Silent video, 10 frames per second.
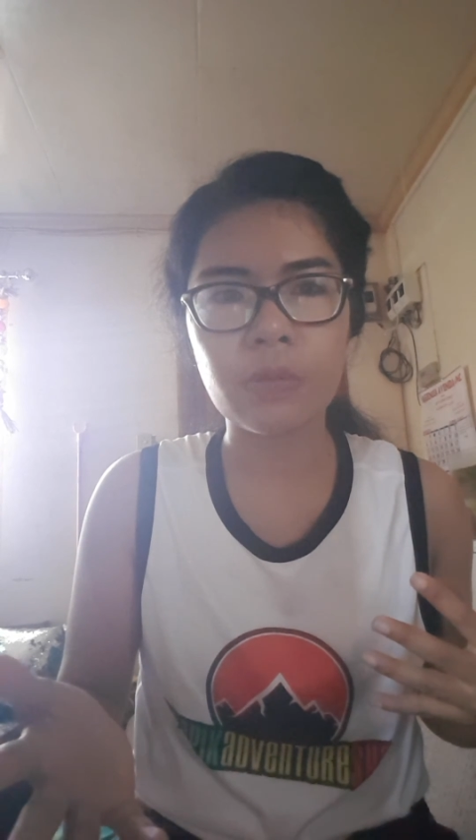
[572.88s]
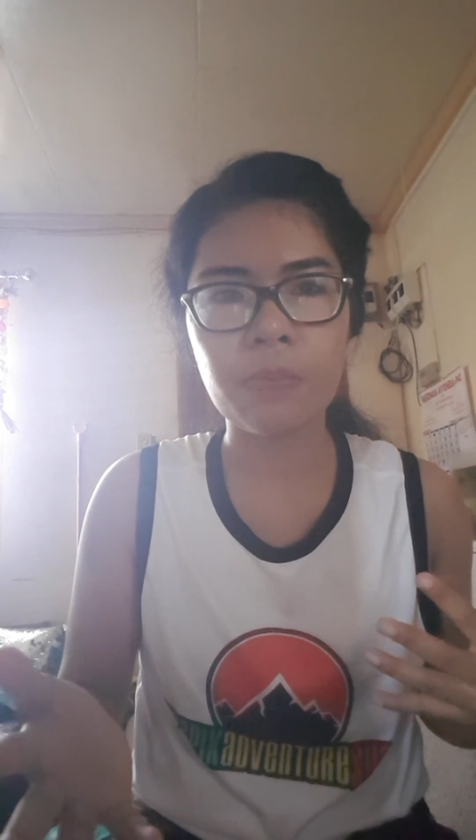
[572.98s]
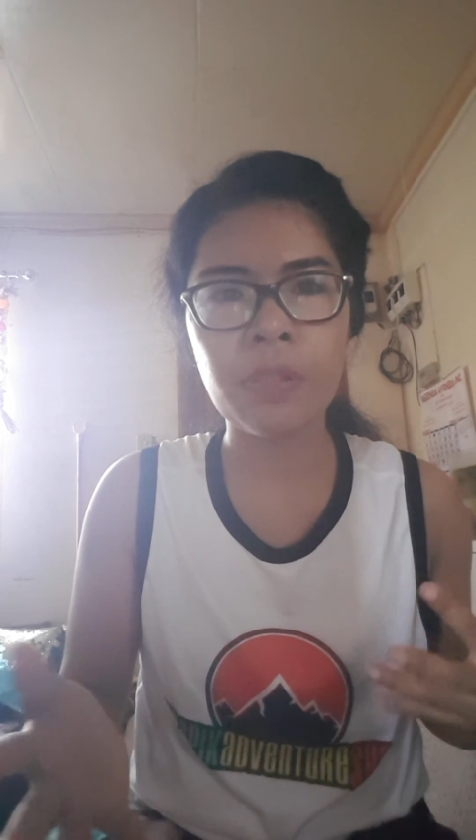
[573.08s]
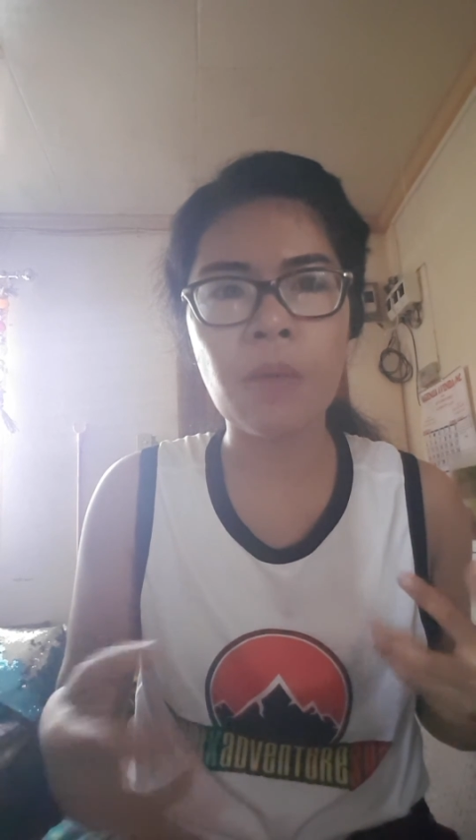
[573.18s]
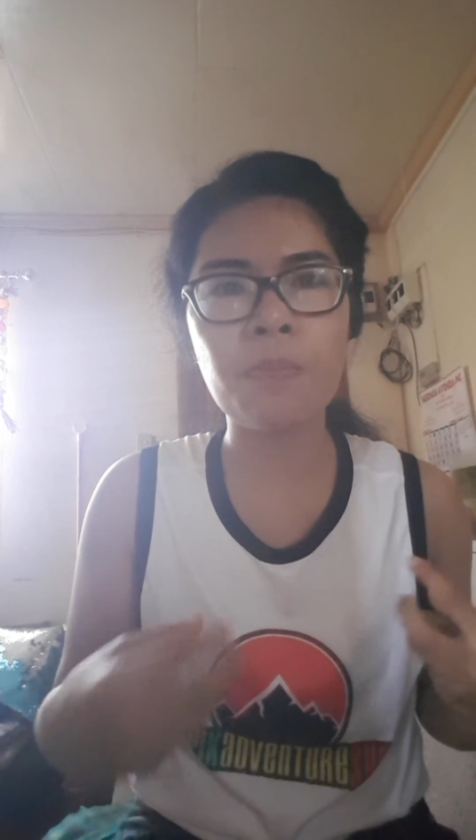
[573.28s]

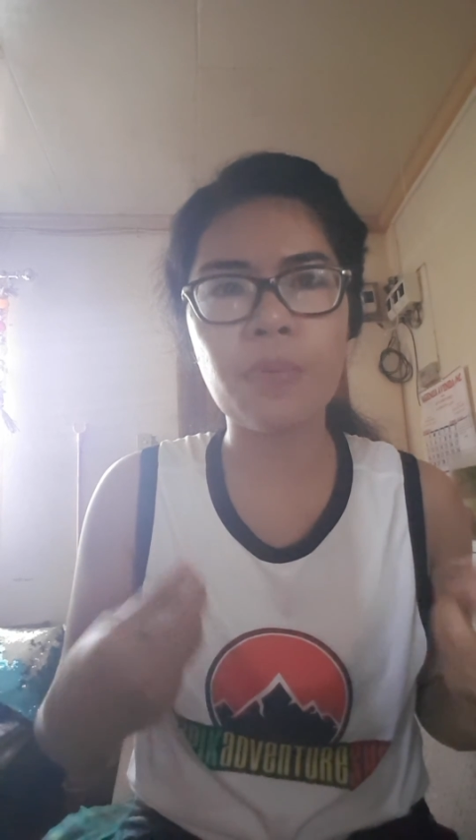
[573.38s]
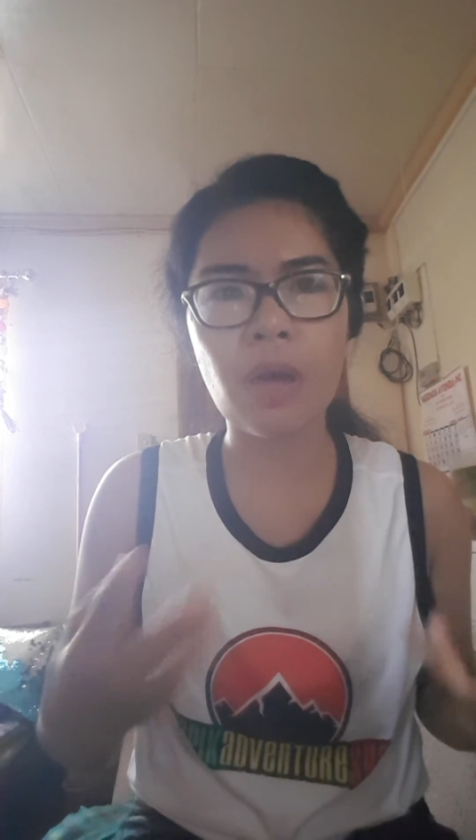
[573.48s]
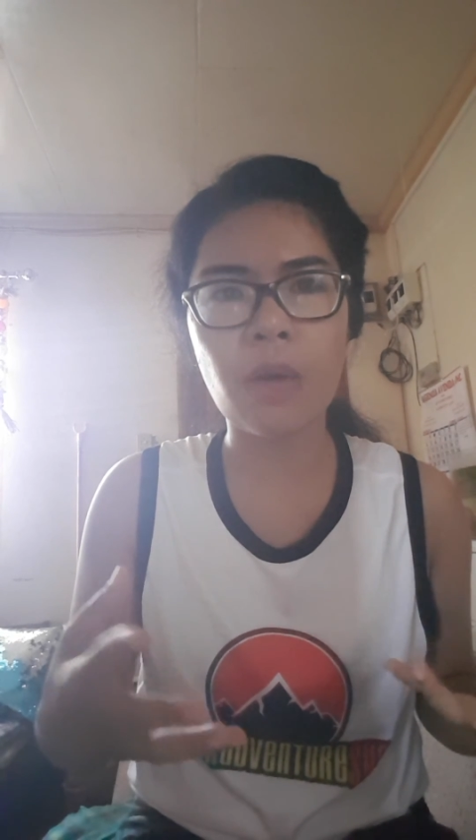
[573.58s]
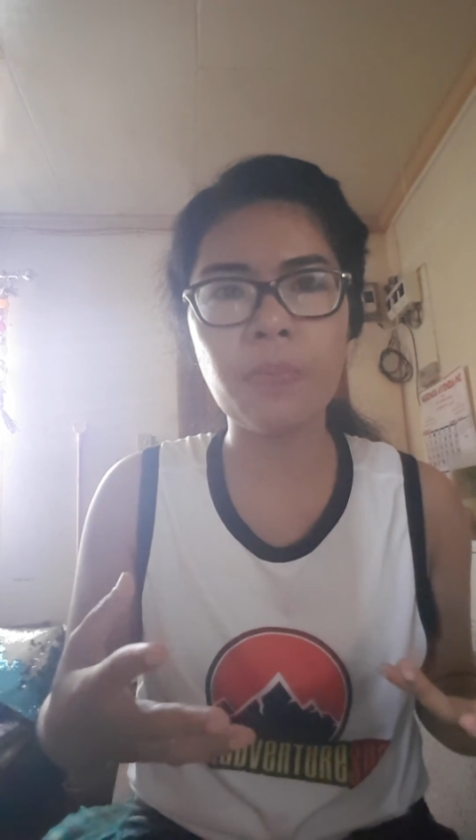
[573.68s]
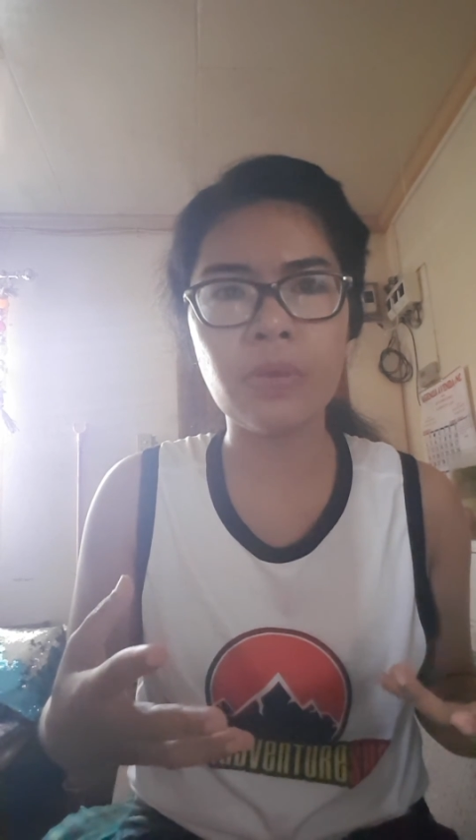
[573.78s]
plump
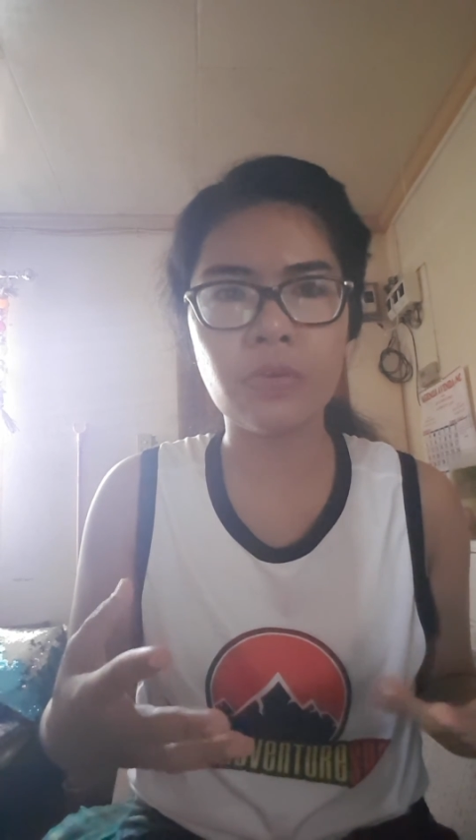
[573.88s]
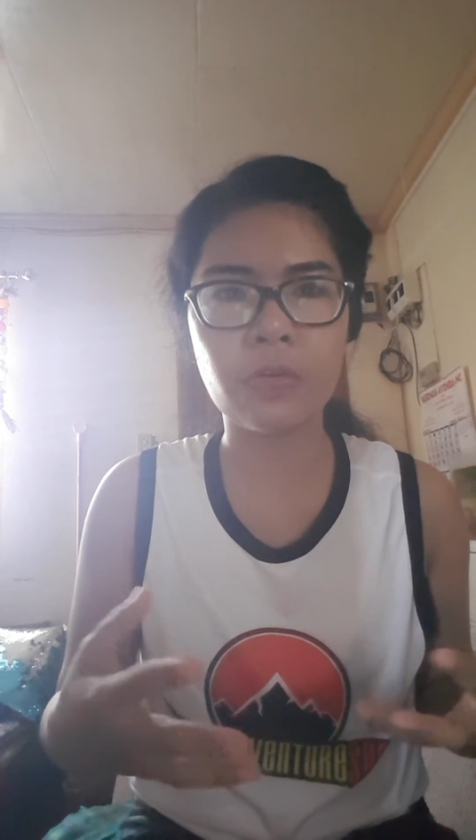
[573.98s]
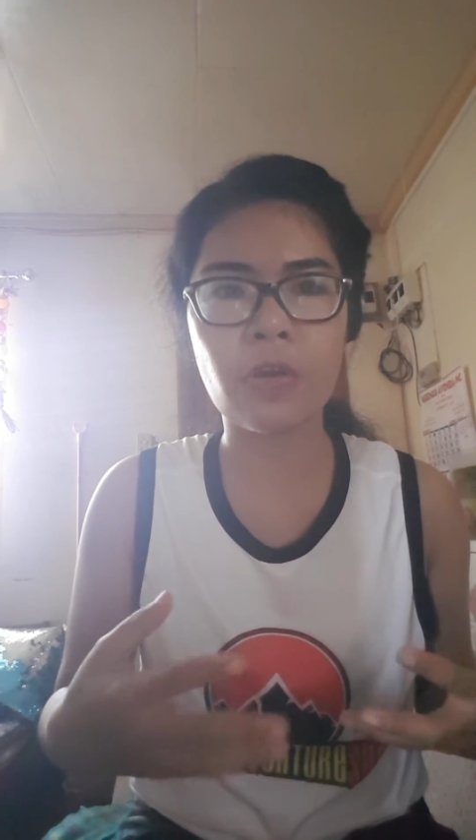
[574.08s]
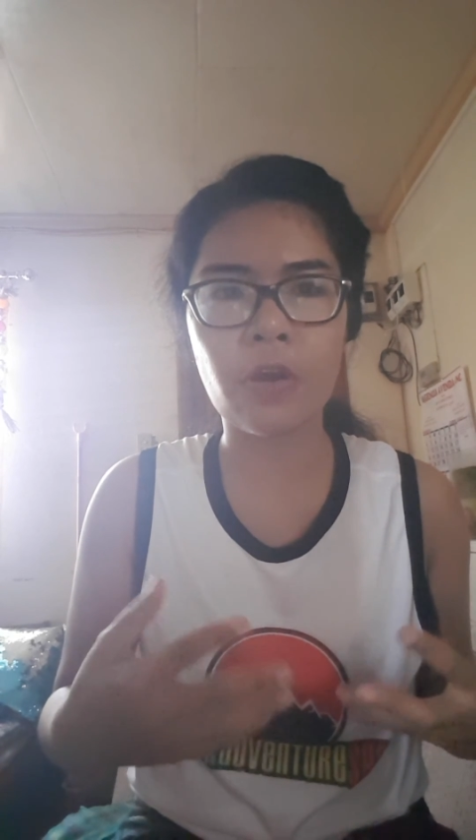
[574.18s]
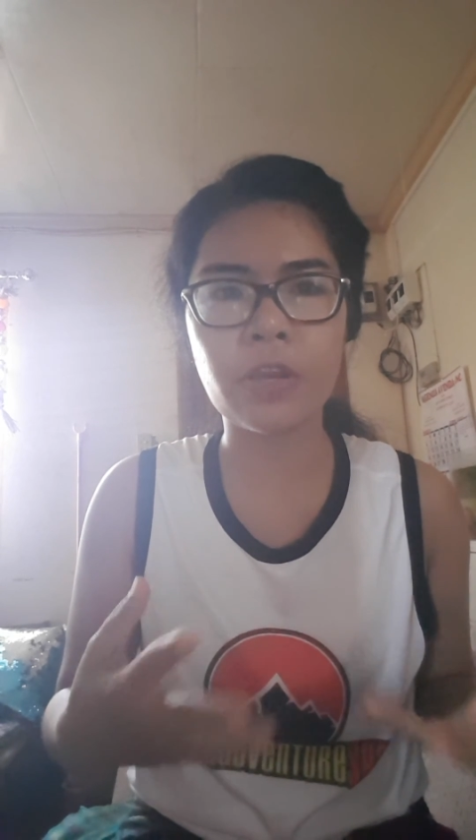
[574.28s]
up
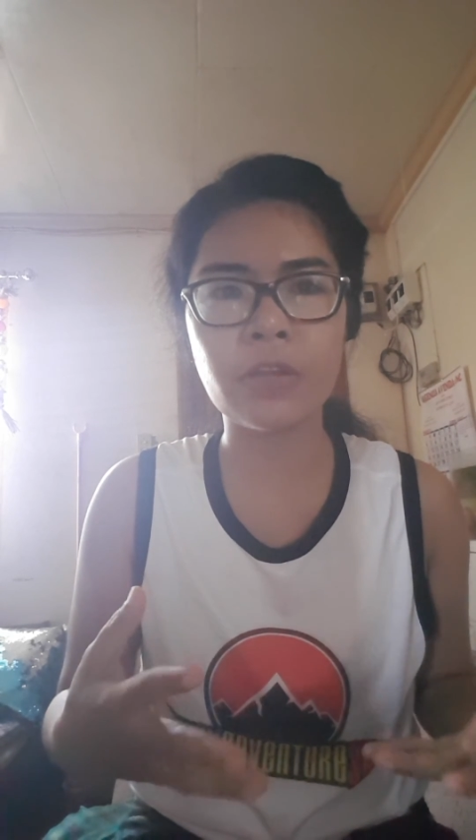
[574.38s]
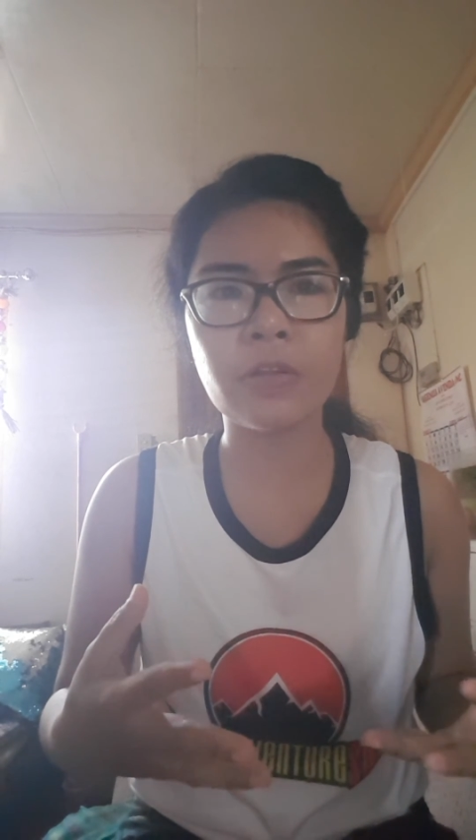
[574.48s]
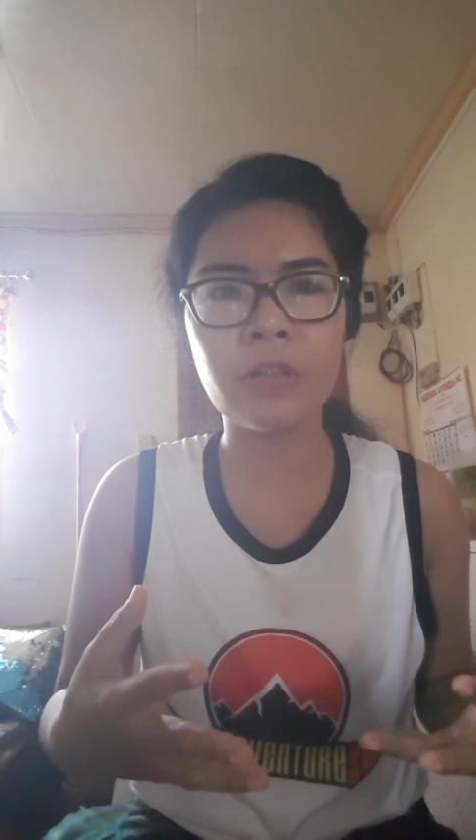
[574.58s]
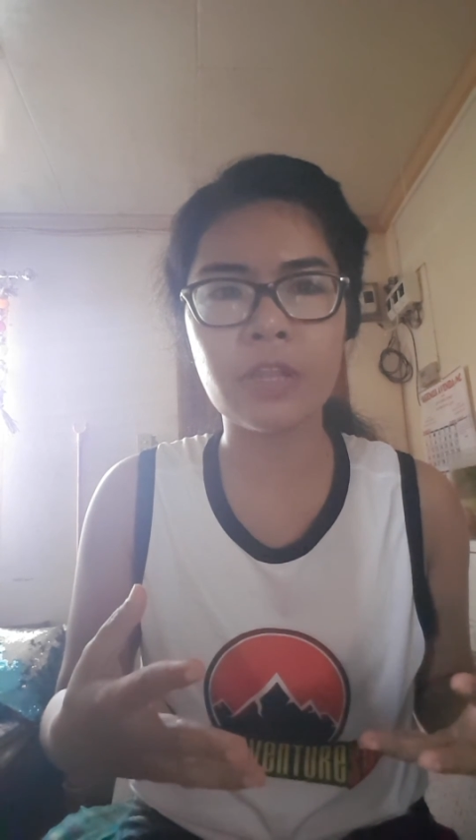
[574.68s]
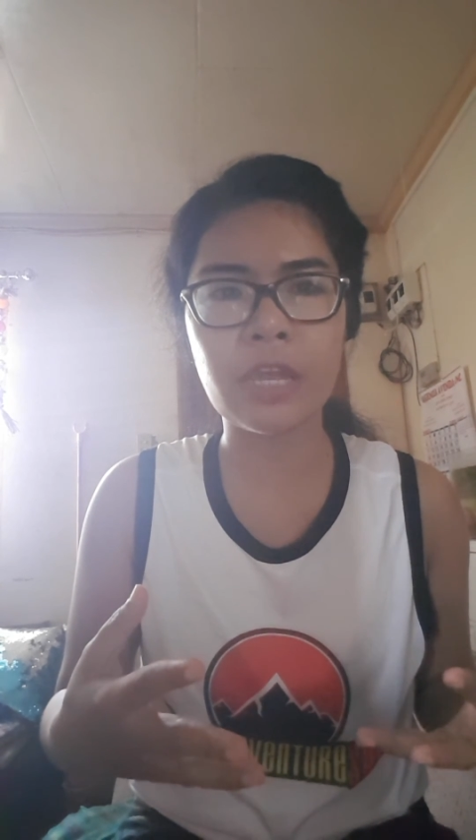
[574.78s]
your
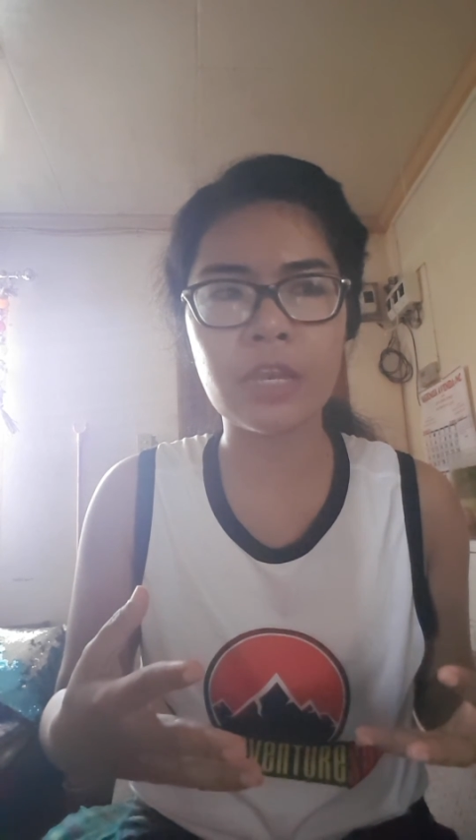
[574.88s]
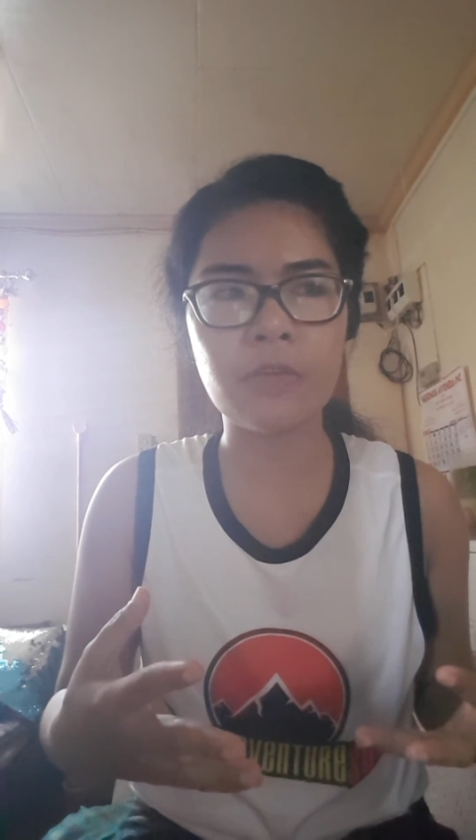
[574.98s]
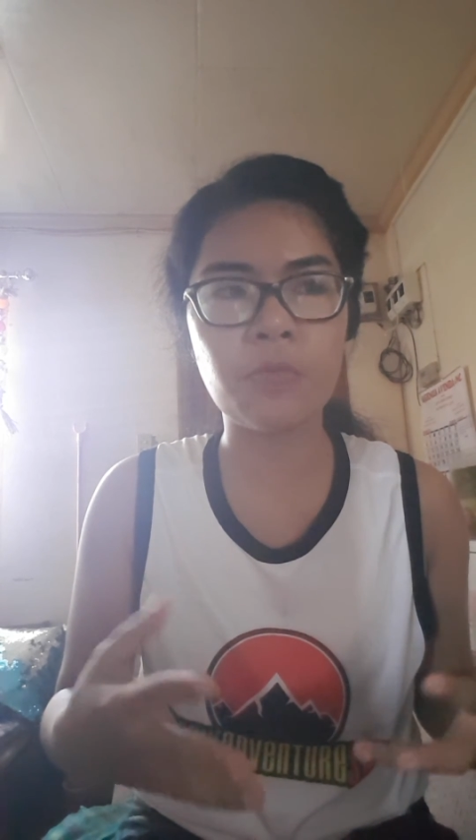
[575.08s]
article and